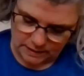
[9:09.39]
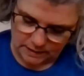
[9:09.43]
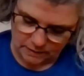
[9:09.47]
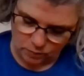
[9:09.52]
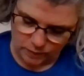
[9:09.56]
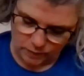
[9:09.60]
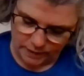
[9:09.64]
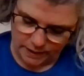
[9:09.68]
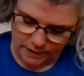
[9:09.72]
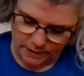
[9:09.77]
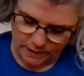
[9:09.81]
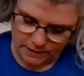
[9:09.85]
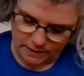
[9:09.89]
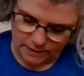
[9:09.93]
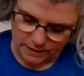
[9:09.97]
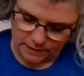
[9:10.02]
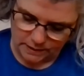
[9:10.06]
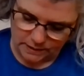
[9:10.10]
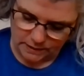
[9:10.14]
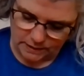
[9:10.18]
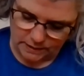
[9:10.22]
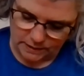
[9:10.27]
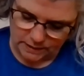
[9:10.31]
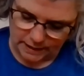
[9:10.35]
Wiz
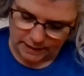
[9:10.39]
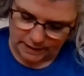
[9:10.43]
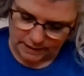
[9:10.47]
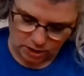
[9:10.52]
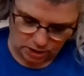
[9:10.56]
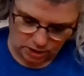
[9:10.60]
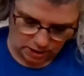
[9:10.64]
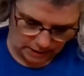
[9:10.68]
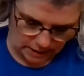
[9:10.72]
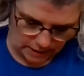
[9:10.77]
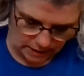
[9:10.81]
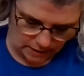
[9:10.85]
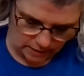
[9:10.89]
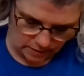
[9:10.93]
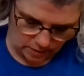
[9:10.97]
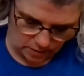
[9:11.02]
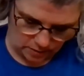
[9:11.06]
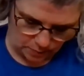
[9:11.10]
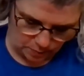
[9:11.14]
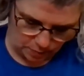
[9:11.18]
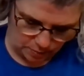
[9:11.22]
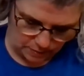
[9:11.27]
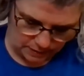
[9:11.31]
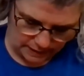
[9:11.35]
is sketching out
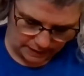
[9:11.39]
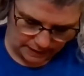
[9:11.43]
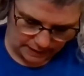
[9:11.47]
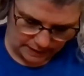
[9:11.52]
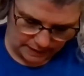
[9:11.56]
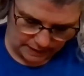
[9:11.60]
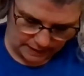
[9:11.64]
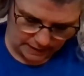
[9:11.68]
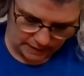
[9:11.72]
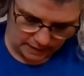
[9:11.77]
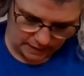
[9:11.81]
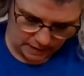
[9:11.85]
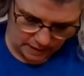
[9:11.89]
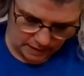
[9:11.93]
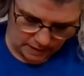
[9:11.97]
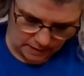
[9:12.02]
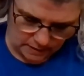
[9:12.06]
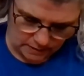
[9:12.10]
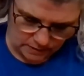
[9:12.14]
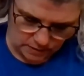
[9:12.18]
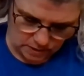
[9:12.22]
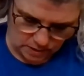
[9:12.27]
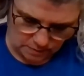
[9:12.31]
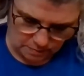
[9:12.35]
her plan
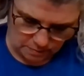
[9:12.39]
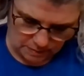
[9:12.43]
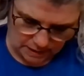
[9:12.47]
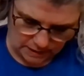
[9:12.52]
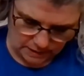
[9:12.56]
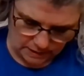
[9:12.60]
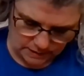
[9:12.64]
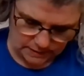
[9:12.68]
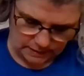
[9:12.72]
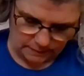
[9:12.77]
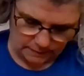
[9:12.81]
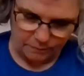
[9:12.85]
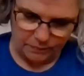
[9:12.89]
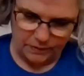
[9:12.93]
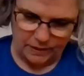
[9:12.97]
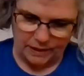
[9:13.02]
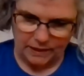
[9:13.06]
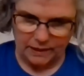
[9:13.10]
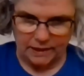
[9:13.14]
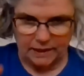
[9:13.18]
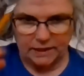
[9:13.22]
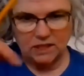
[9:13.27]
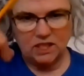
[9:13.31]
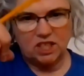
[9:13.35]
to make
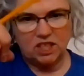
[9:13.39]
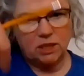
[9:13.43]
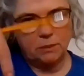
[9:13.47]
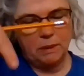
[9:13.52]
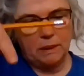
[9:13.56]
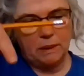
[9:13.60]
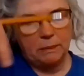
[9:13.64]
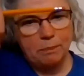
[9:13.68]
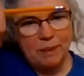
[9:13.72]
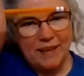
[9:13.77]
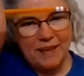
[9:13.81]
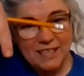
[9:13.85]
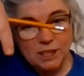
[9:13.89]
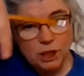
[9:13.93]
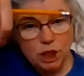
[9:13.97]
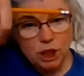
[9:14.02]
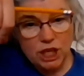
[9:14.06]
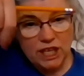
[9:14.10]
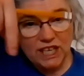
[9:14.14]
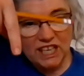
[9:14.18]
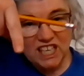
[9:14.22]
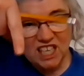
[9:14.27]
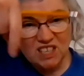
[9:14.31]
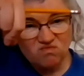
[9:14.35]
something that's going to be
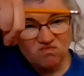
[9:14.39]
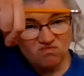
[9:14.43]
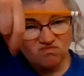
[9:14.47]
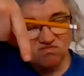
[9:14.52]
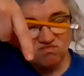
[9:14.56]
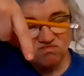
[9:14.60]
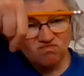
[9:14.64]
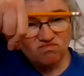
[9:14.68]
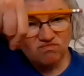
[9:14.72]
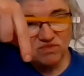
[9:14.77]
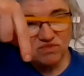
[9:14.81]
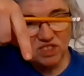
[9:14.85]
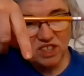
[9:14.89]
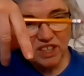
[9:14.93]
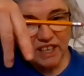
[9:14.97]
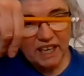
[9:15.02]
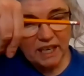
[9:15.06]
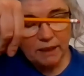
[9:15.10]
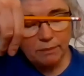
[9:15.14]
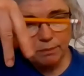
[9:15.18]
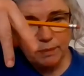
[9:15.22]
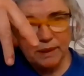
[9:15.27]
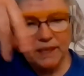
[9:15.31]
pinchy, right?